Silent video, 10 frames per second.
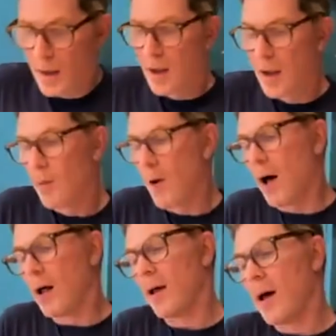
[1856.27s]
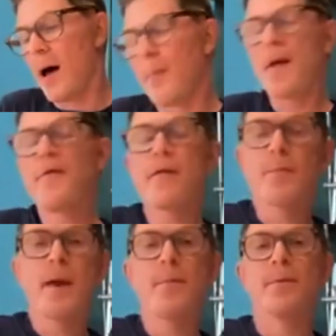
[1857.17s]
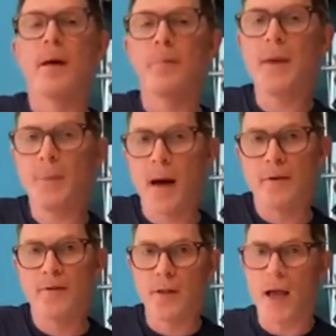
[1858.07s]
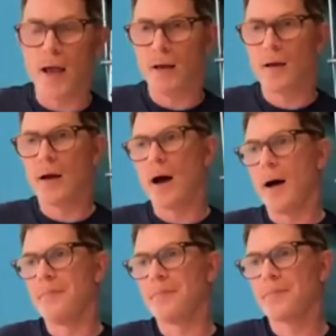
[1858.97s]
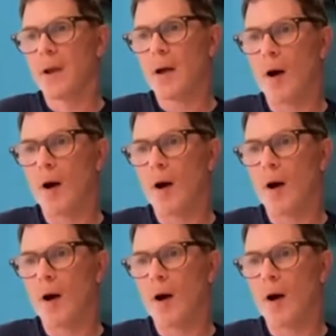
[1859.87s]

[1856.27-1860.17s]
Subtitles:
Well, my favorite people on Beat Bobby Flay are